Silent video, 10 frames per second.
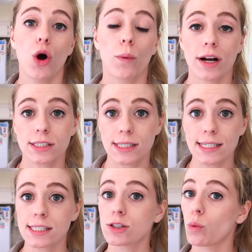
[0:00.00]
whereas
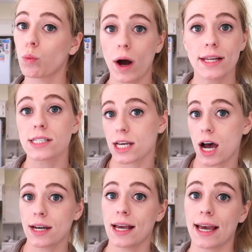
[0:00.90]
this is a one and
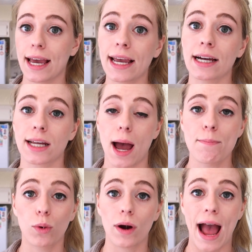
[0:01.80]
done, and
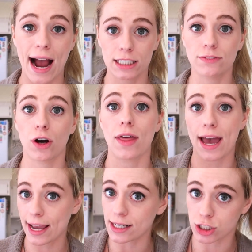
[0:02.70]
I'm more active on the
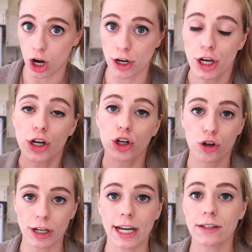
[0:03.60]
hands-on
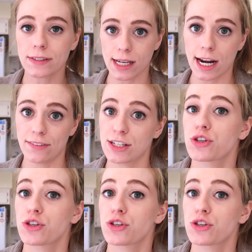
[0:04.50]
creative side of it.